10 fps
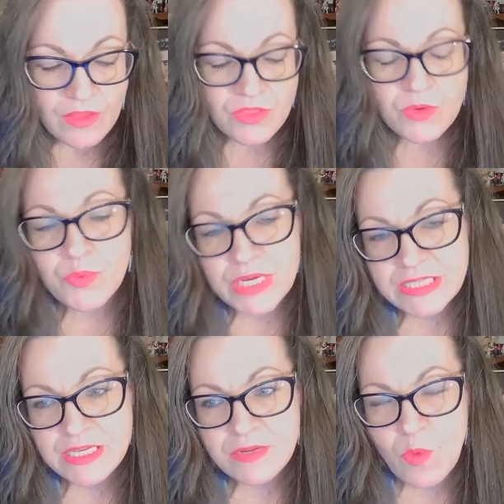The
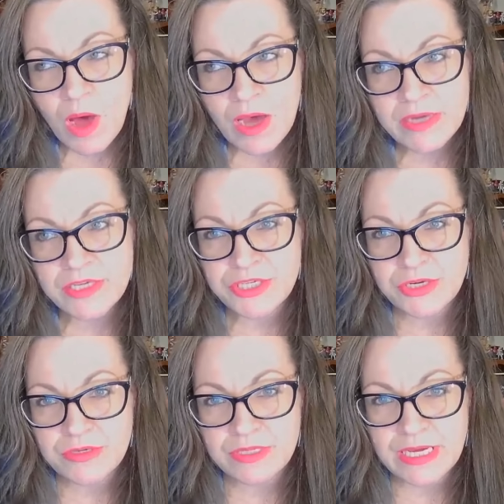reason why
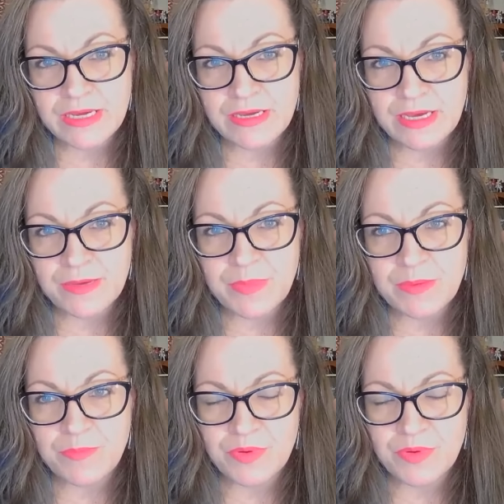Shirley, M.M.